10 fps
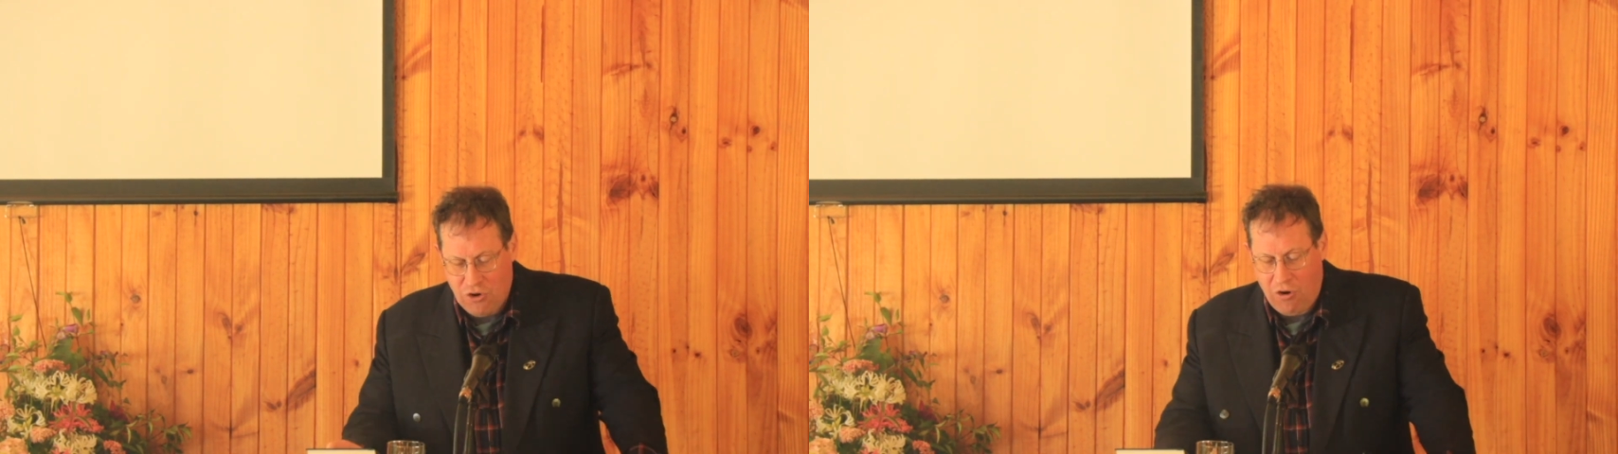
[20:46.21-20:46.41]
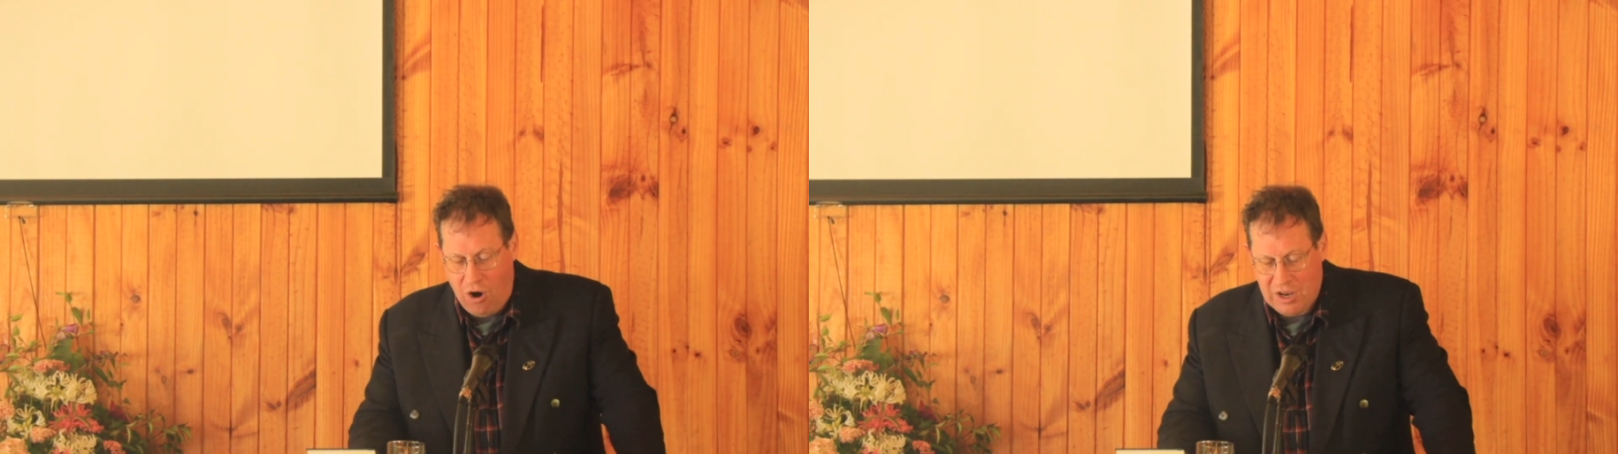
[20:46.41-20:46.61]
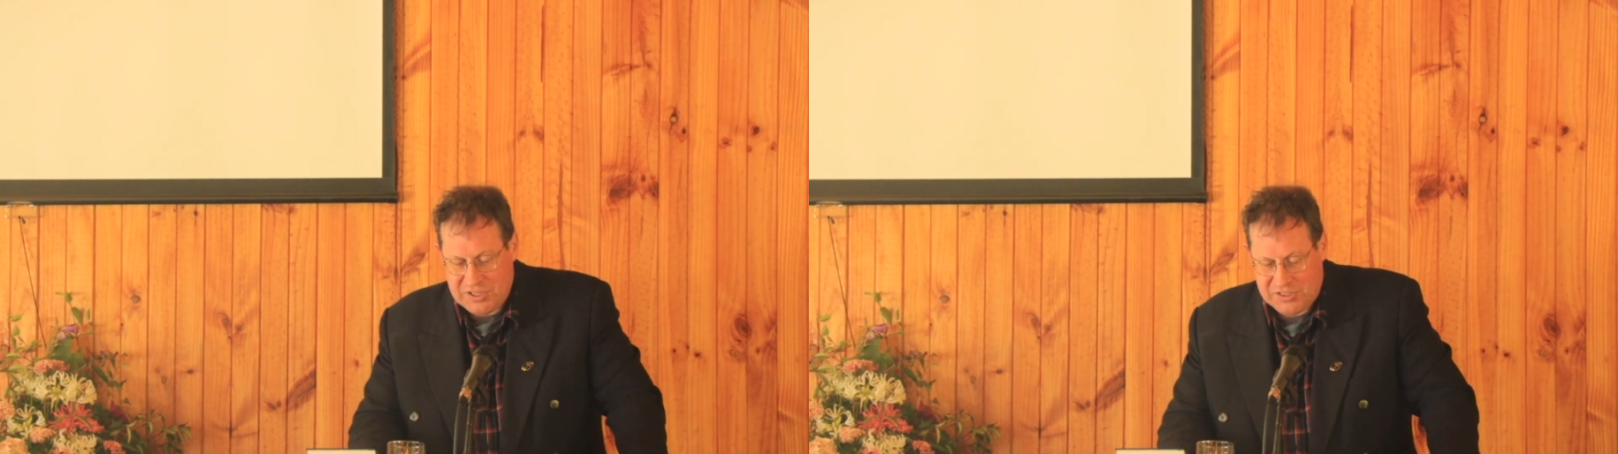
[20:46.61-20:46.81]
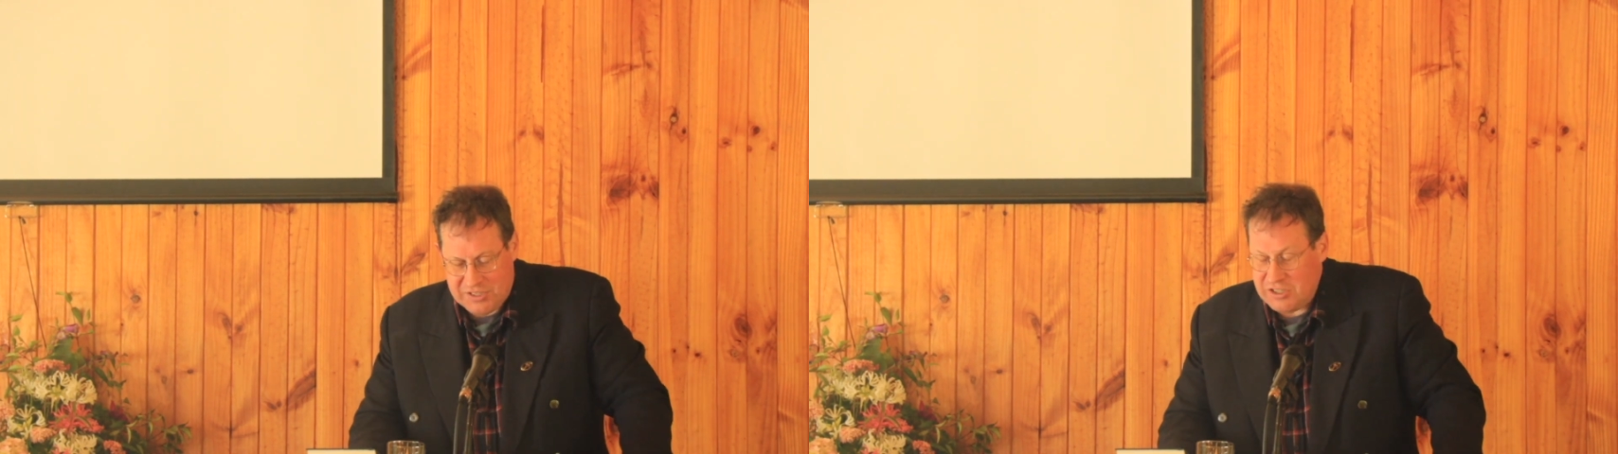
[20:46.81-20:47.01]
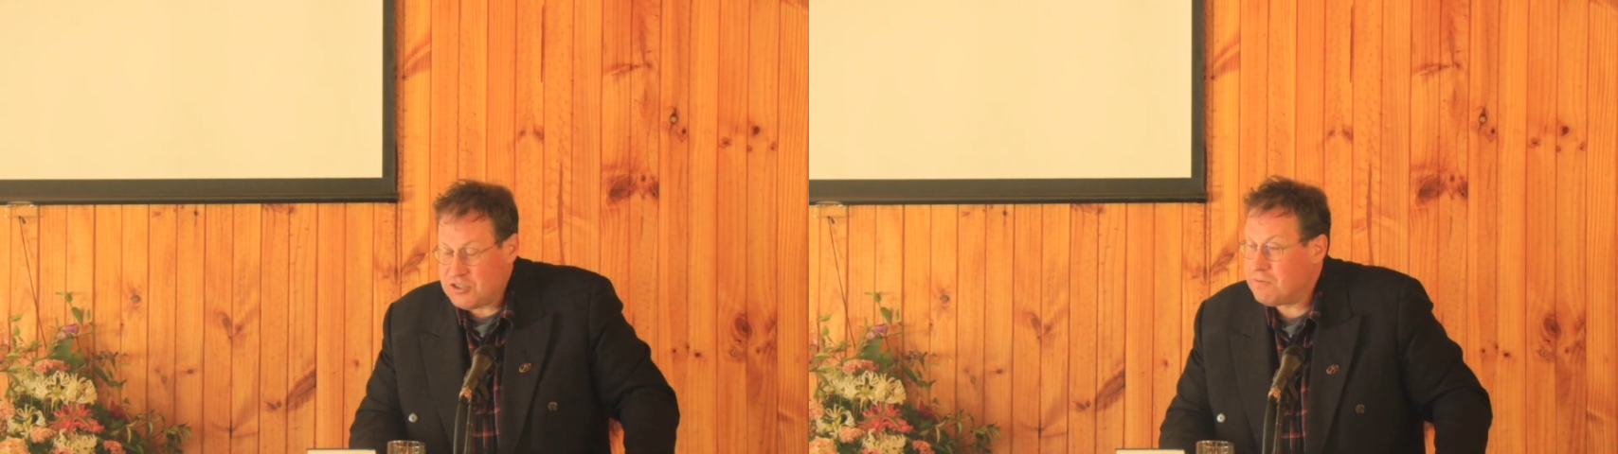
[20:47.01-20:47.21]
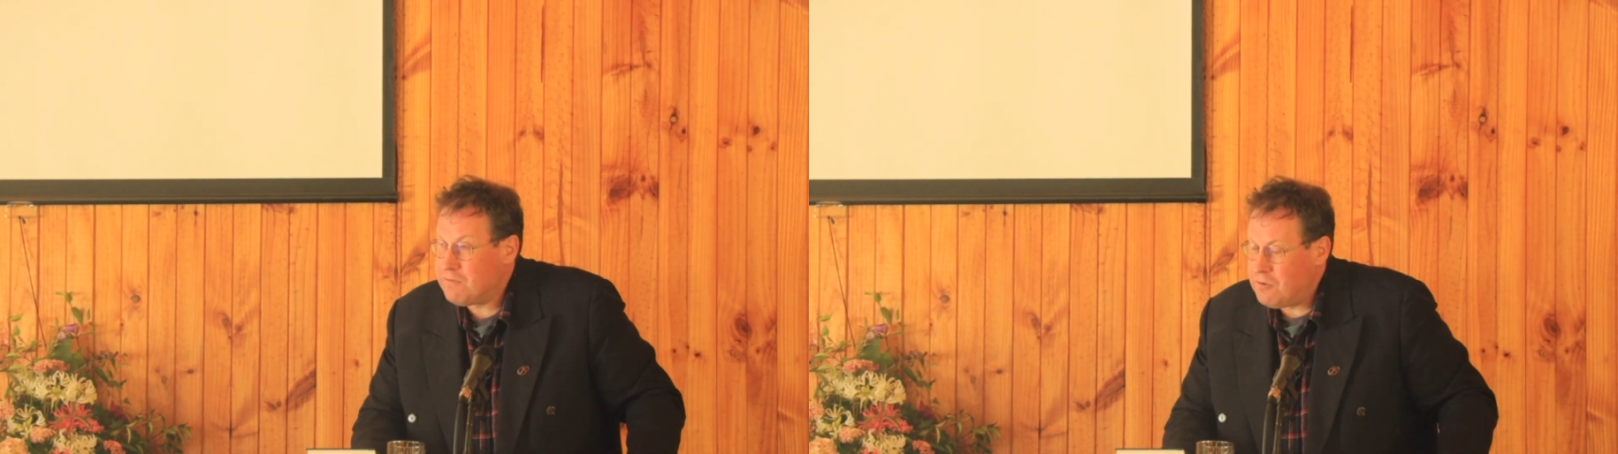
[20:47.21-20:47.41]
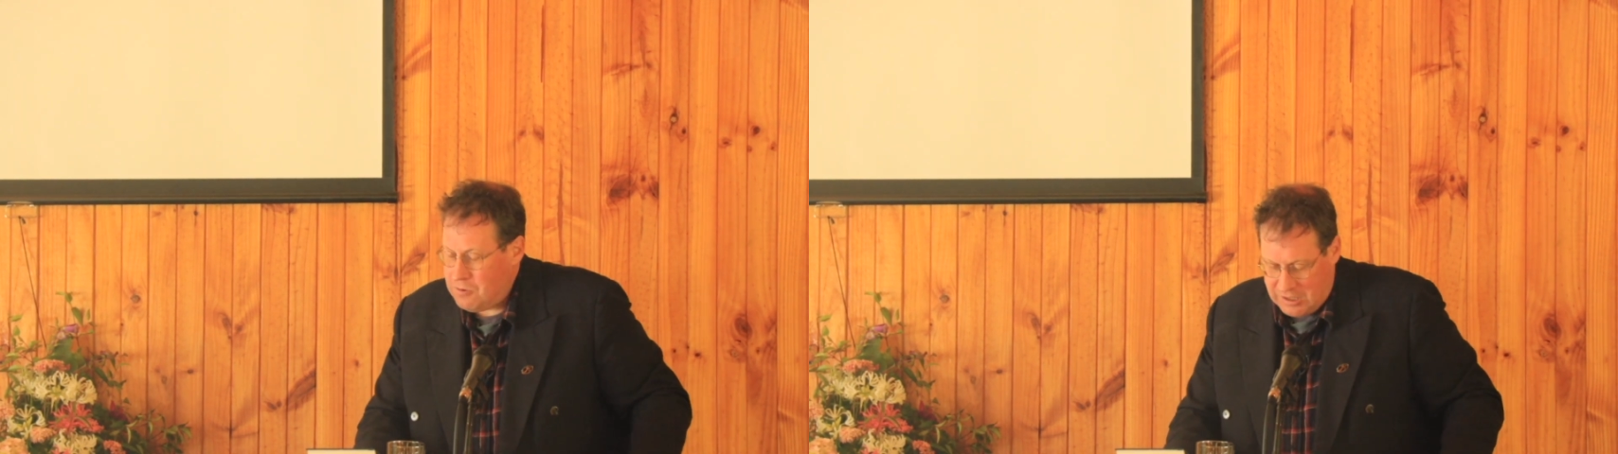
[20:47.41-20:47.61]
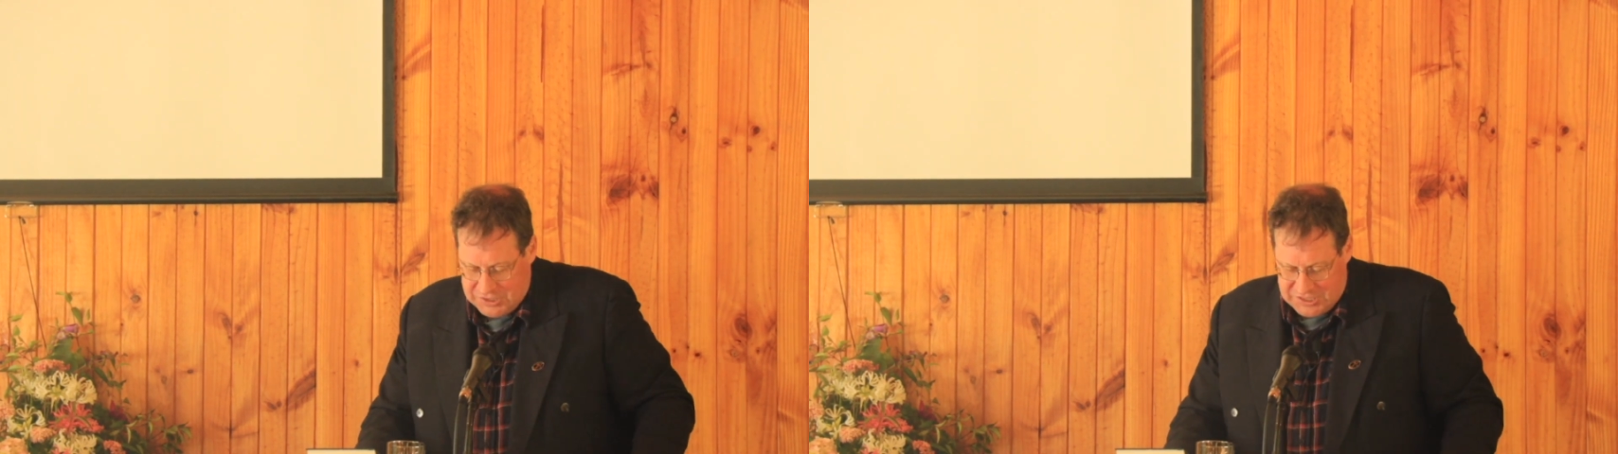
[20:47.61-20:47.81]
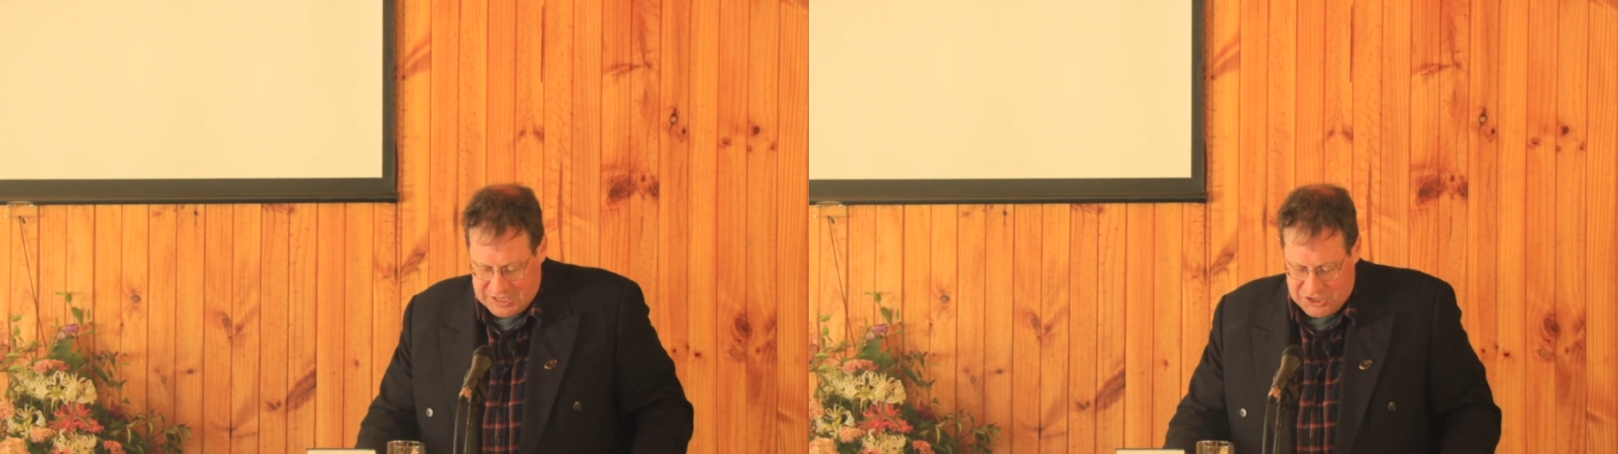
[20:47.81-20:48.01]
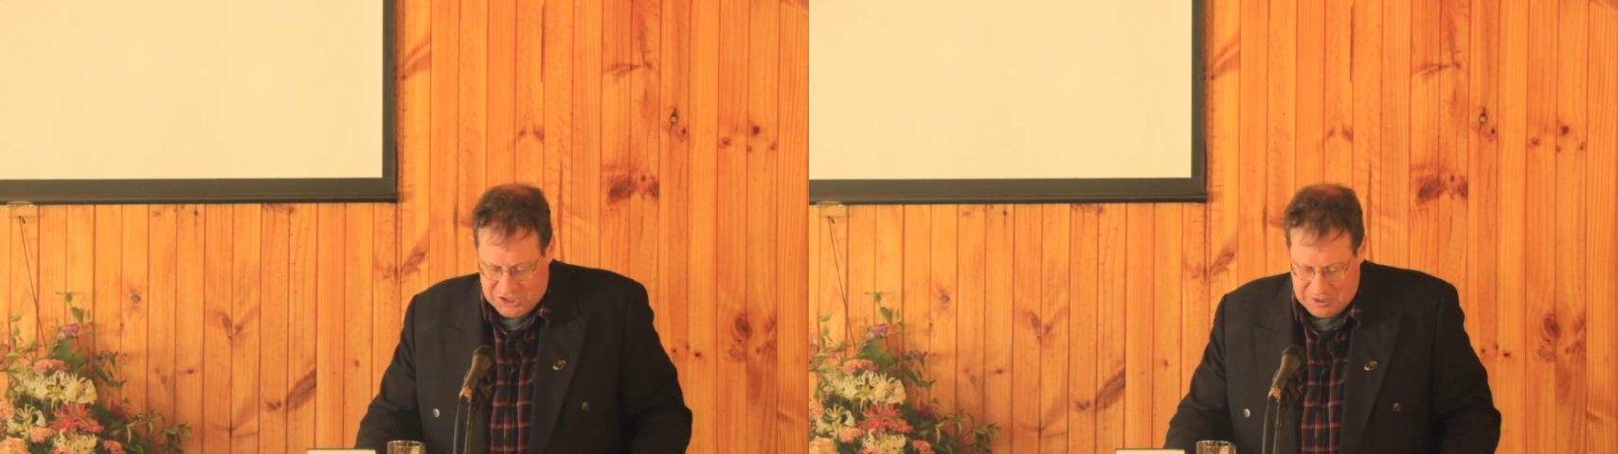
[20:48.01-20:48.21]
Christ in his full
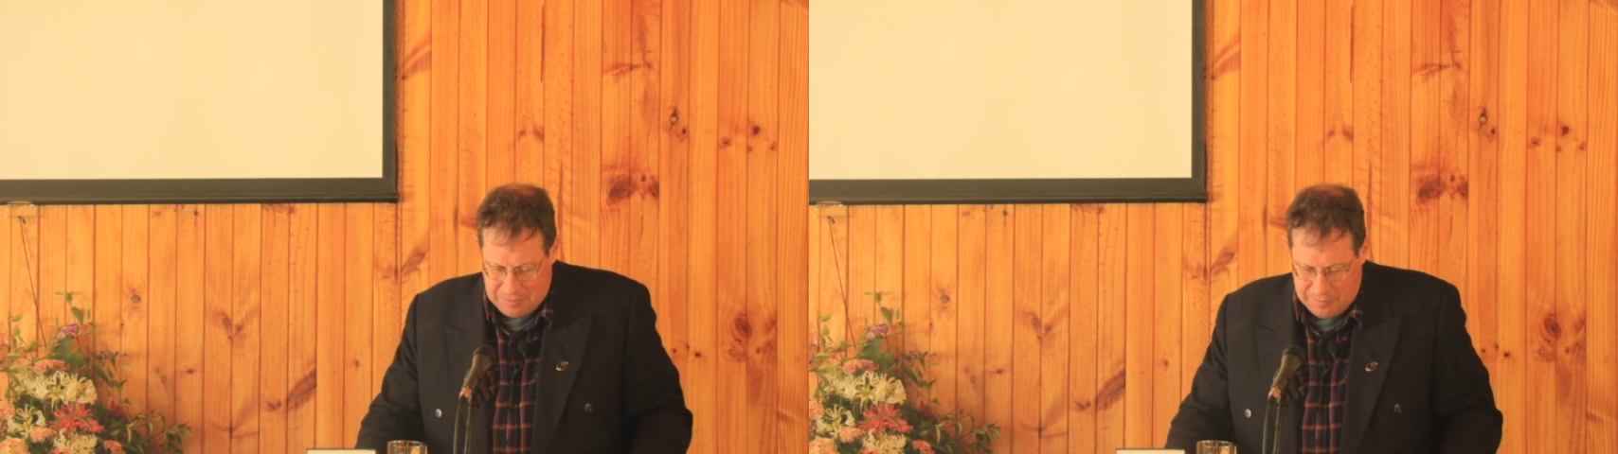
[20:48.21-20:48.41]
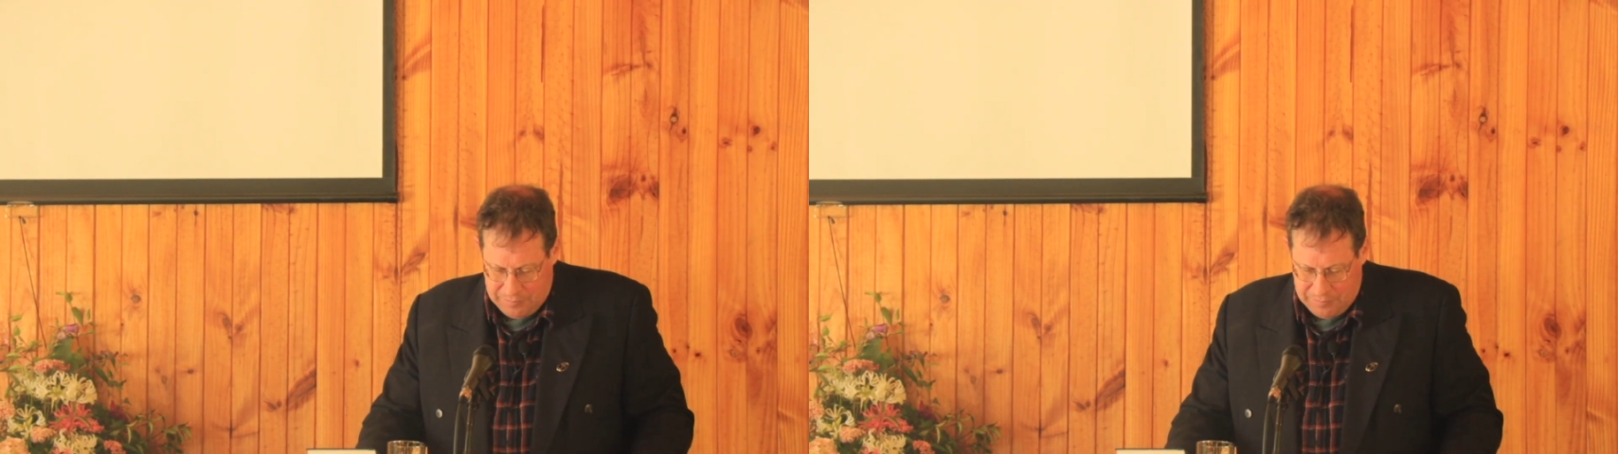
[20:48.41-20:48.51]
ascension,